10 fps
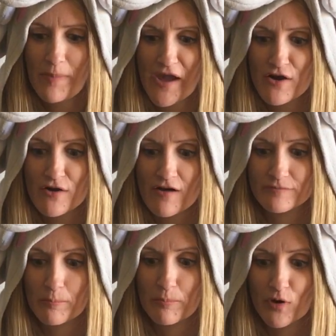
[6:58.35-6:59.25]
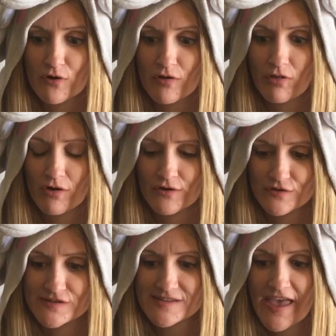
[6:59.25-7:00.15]
pair of
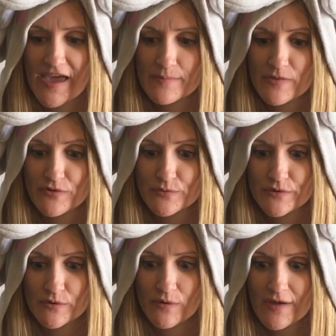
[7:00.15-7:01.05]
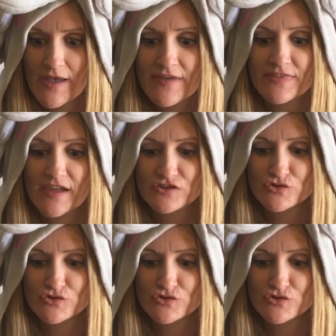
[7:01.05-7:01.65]
burglars came through. They